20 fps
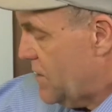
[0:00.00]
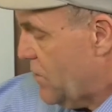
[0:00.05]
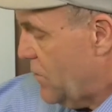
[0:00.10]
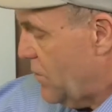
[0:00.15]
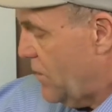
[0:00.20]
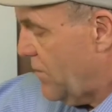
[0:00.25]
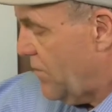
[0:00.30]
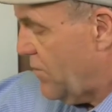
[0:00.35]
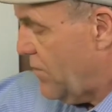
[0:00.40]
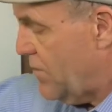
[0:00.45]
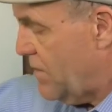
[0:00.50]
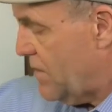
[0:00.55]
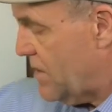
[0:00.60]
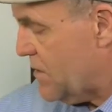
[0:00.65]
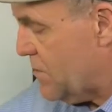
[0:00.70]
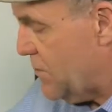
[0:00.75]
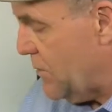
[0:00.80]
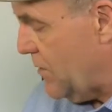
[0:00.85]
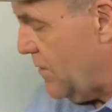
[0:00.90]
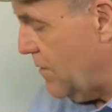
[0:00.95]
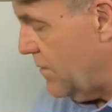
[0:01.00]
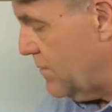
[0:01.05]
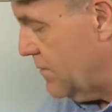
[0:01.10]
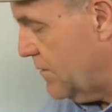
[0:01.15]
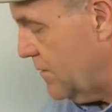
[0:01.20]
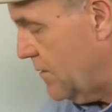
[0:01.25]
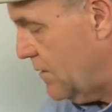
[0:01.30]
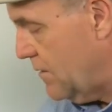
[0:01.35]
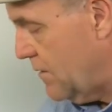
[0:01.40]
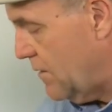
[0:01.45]
going through this mill.
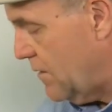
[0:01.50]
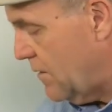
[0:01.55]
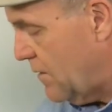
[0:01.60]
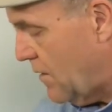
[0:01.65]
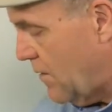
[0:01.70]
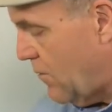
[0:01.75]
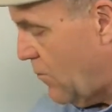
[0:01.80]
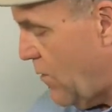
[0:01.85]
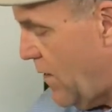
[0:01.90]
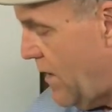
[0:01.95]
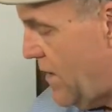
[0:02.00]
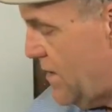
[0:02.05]
Why